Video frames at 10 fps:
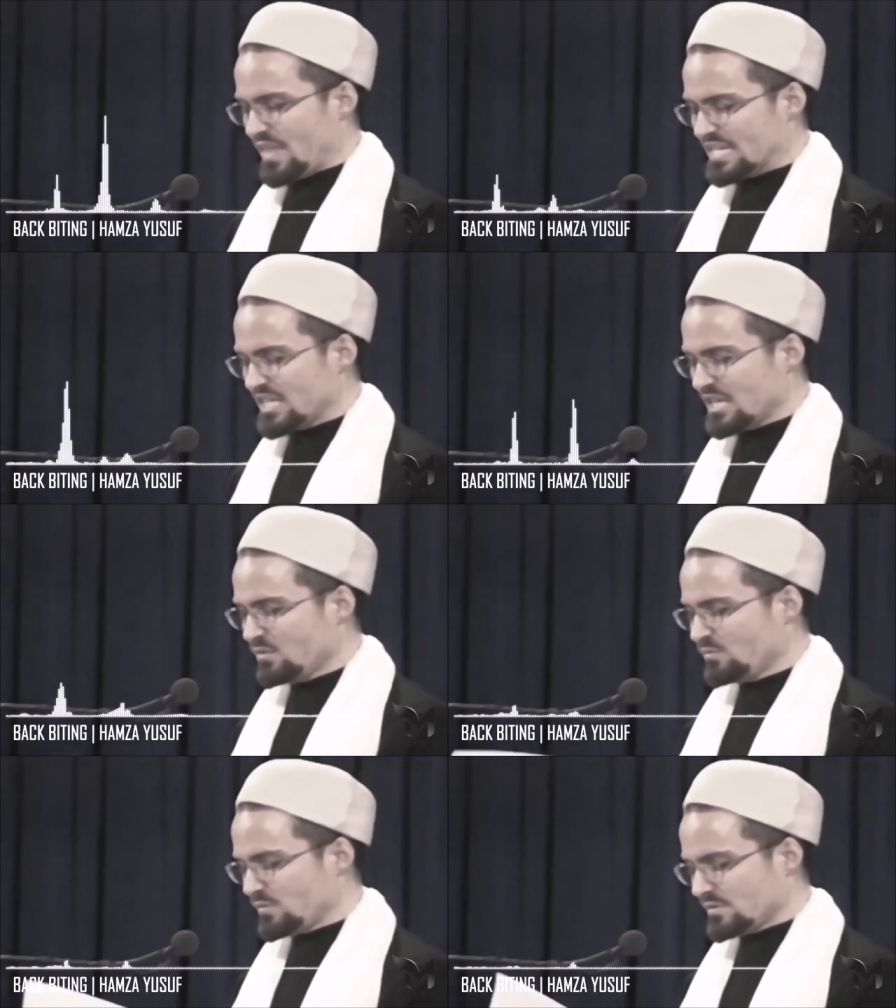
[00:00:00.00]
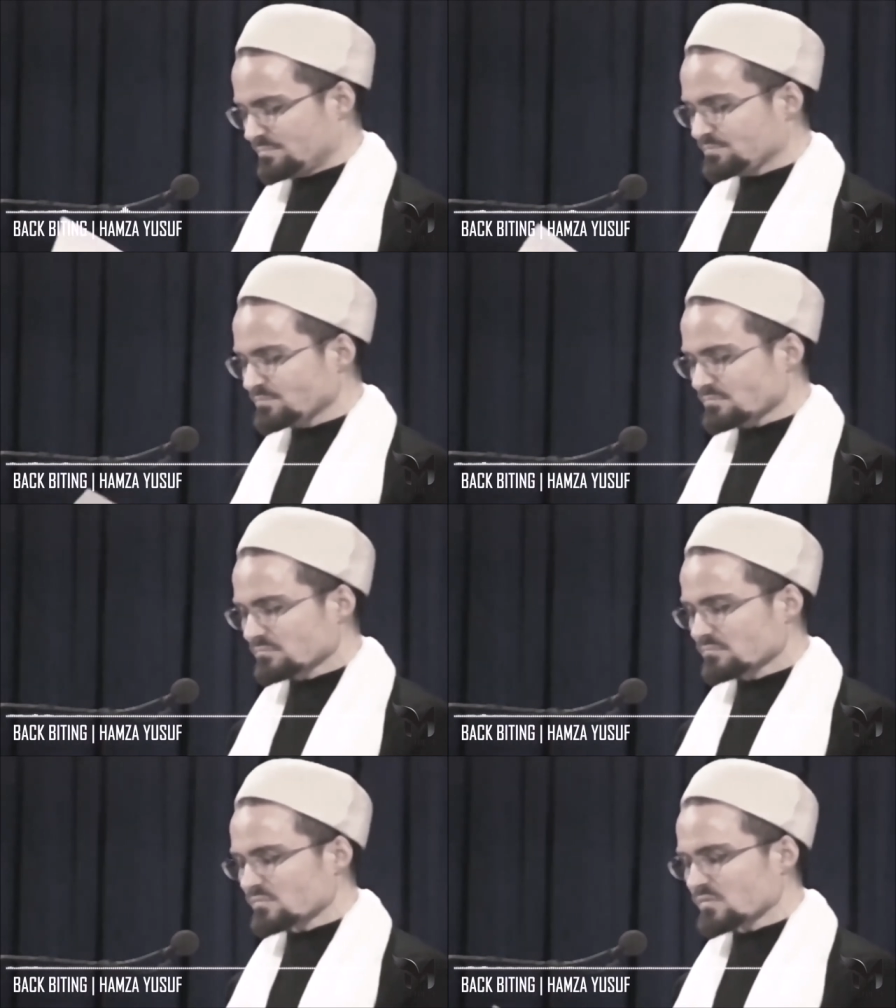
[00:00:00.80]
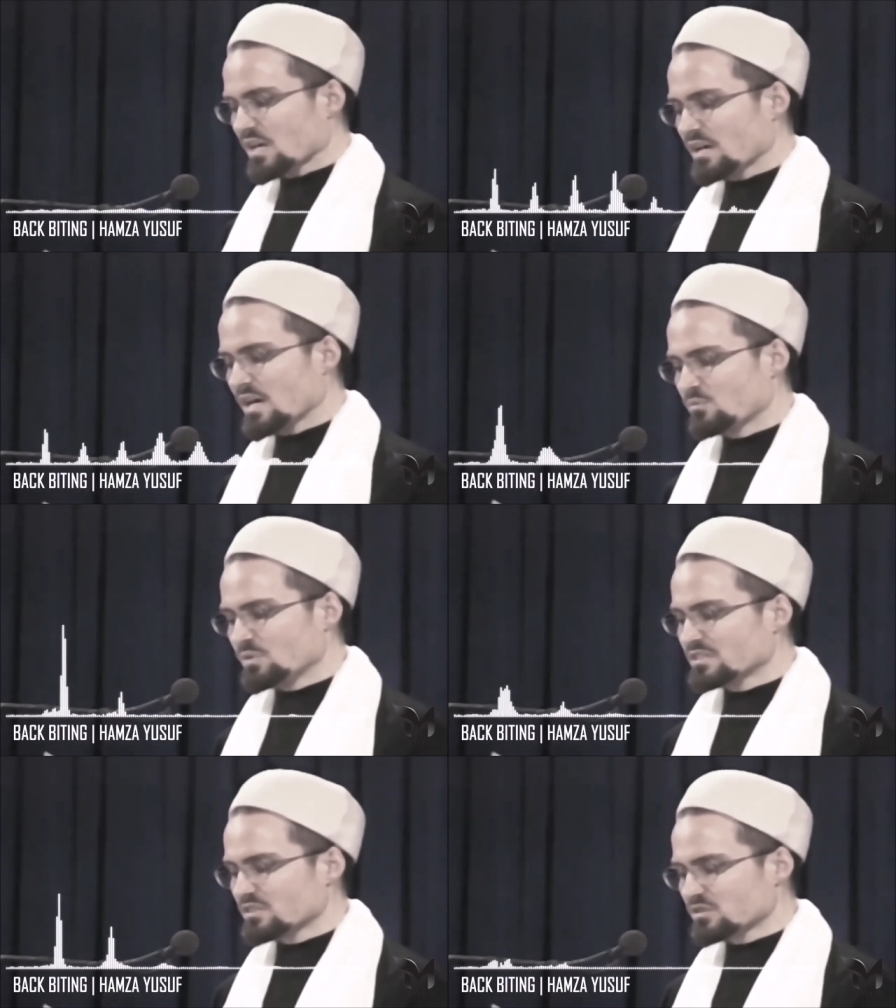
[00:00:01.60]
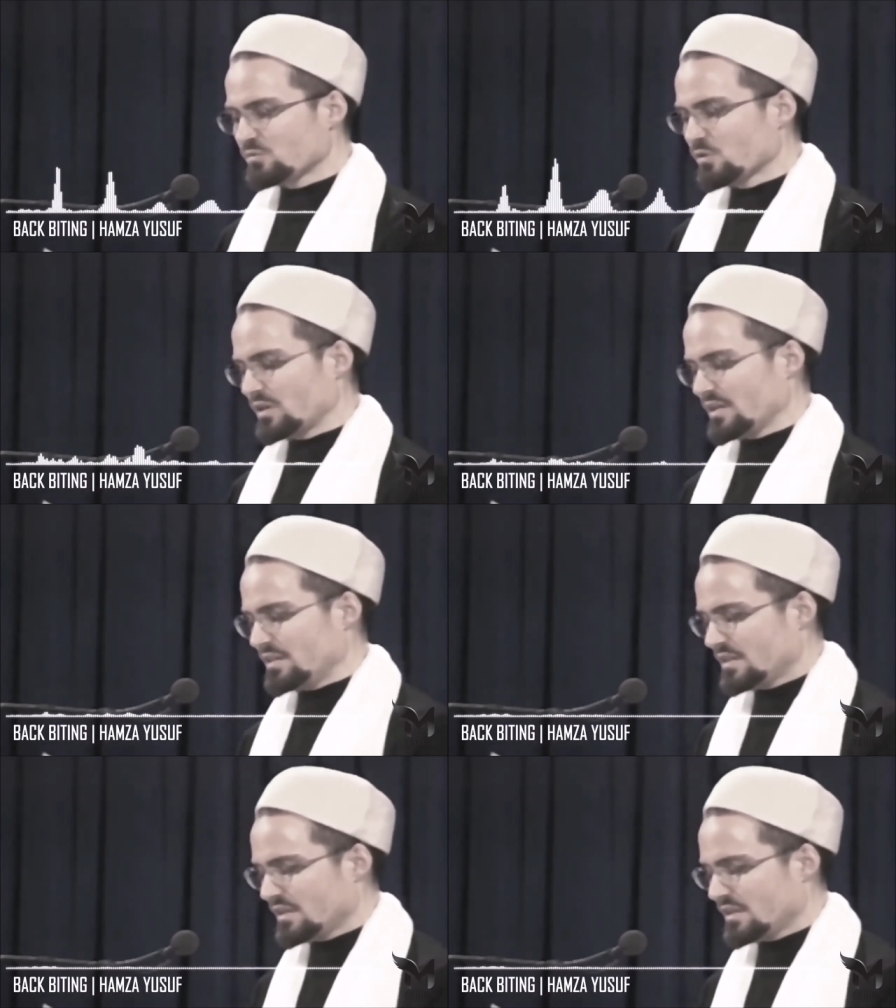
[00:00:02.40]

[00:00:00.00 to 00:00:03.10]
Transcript: they give uh, reasons for it.